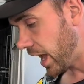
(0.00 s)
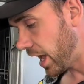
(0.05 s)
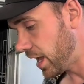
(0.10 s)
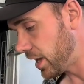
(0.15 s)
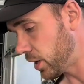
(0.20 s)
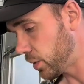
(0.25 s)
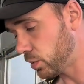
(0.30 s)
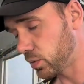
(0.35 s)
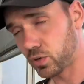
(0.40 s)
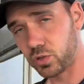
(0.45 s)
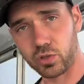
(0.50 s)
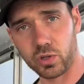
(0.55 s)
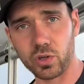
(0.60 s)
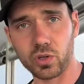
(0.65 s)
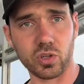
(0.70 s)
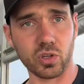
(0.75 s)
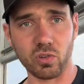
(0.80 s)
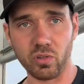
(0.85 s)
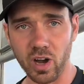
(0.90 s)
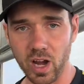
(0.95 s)
and it was
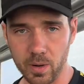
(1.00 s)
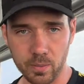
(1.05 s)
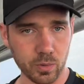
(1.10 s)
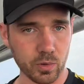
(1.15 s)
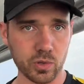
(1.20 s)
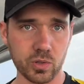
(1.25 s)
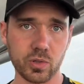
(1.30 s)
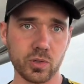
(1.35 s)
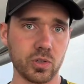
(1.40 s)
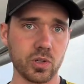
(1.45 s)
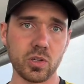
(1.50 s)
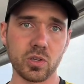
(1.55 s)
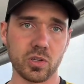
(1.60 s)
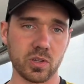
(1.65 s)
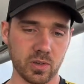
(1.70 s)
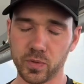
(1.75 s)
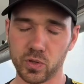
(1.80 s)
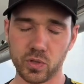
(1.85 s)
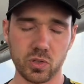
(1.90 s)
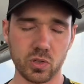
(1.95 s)
just grand because it
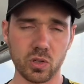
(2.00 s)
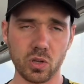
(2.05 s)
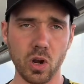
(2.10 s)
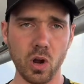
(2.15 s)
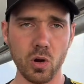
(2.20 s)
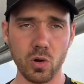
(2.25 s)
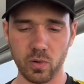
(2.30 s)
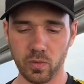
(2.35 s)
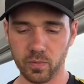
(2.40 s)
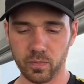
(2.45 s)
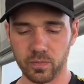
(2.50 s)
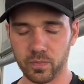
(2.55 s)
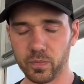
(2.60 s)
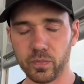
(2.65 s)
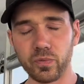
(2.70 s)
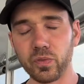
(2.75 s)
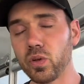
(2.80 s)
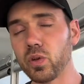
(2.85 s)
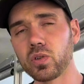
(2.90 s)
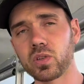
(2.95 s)
just so
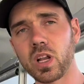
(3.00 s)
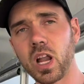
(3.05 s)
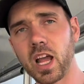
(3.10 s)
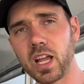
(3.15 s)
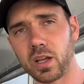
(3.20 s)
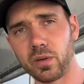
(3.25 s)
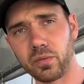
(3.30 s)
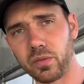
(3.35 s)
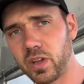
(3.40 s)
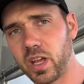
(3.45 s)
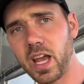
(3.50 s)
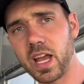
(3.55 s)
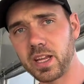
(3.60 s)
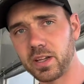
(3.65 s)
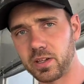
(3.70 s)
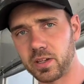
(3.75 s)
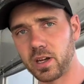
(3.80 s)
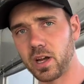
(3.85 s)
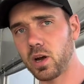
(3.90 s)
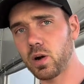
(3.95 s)
feels like a
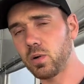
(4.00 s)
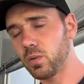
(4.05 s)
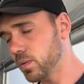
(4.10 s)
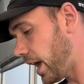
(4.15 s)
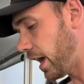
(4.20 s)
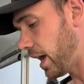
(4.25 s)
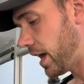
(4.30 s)
V8, you know.